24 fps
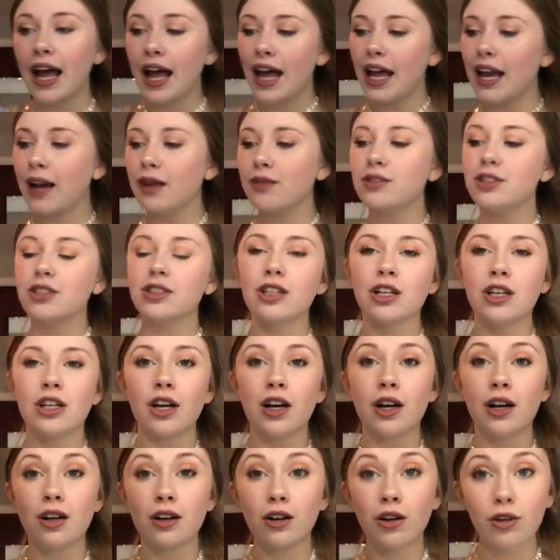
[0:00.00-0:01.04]
I'm just
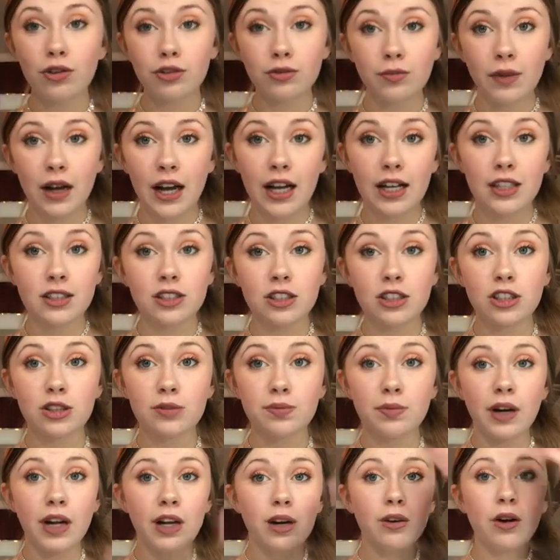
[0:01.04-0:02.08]
going to close my eyes and
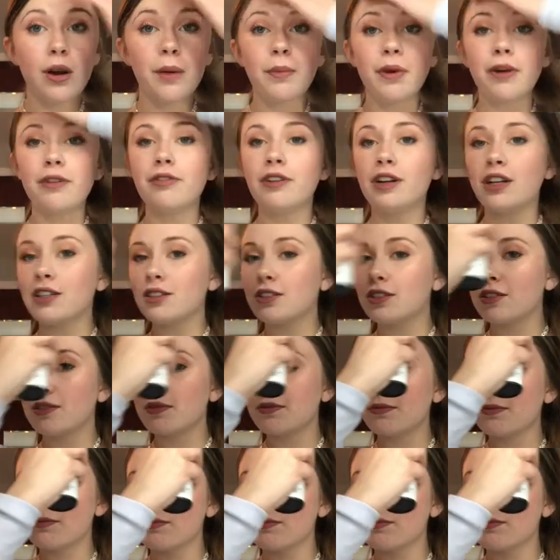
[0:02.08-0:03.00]
spray it around my face.